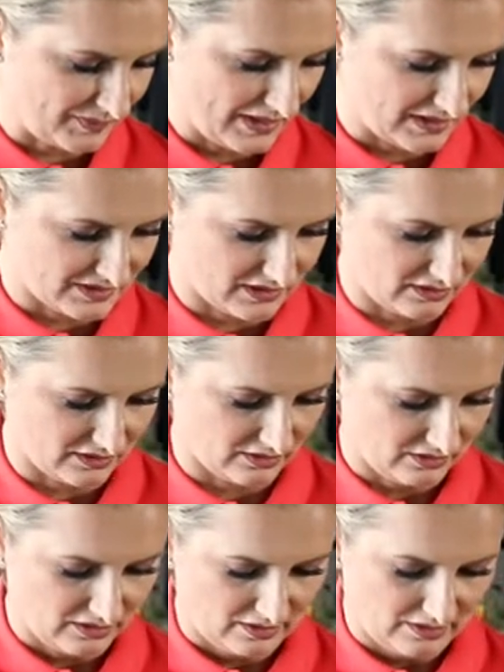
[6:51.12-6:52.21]
basil.
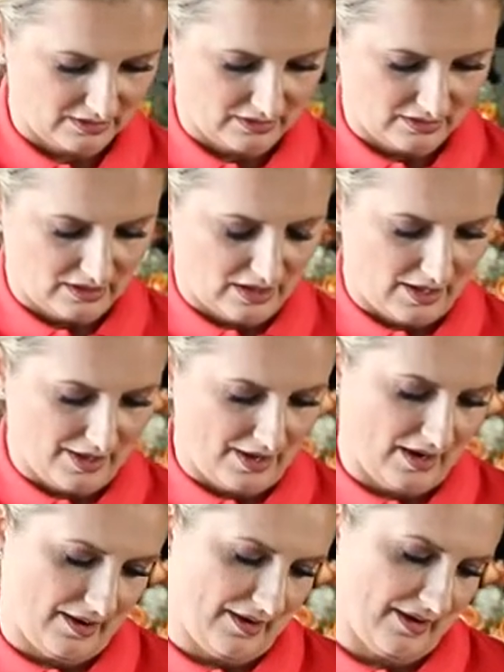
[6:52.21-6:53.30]

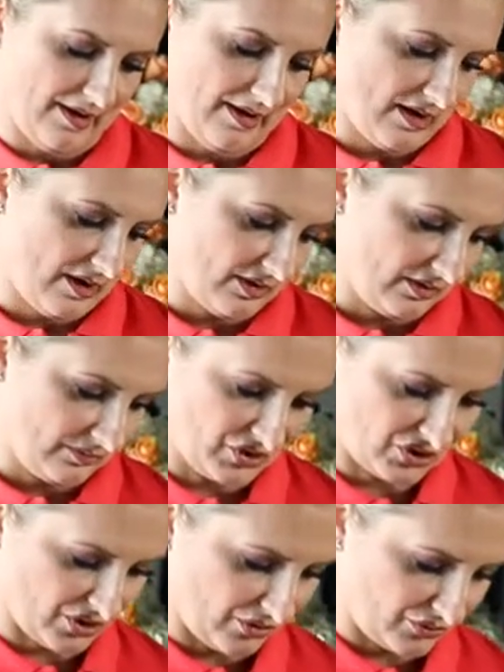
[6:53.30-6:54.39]
I'm
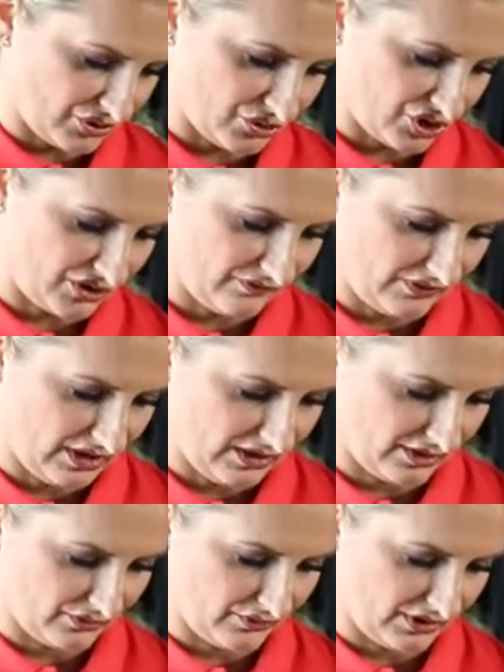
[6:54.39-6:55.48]
just going to
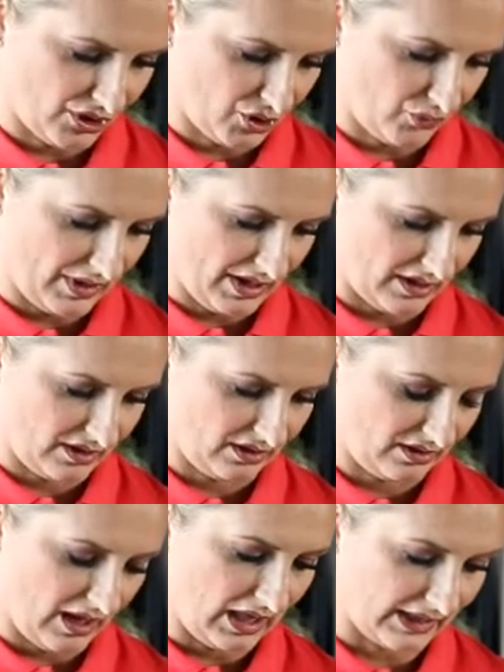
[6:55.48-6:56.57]
chiffonade it really quick.
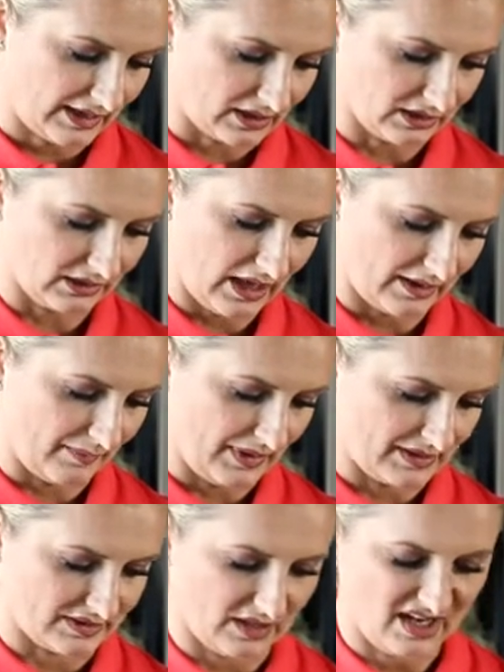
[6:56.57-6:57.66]
I like a lot of
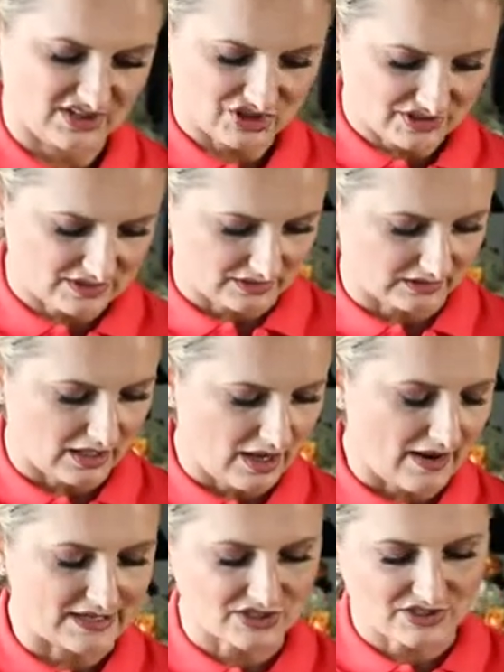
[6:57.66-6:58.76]
basil. I just love,
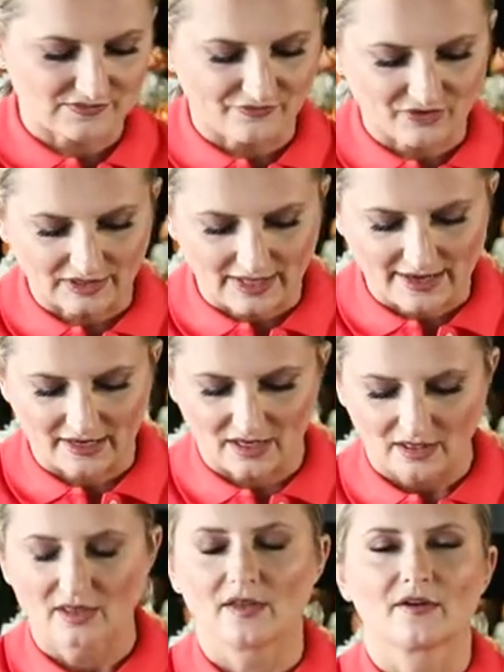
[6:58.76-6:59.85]
I just feel like
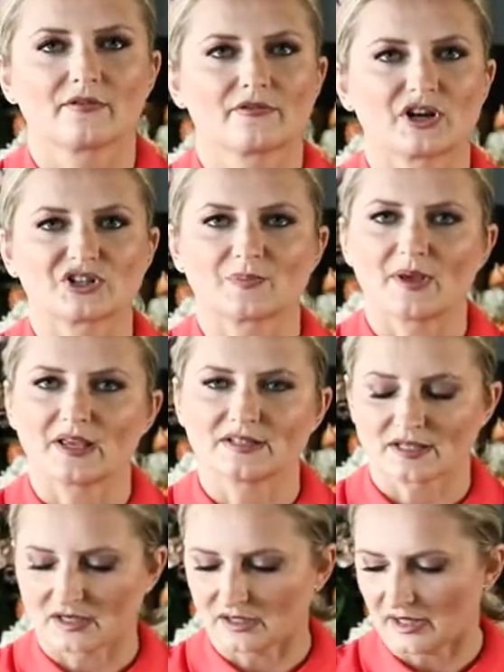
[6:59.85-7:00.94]
fresh
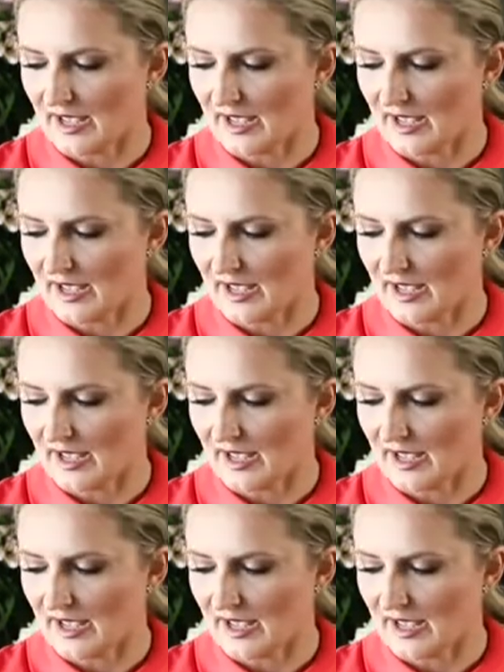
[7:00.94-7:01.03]
basil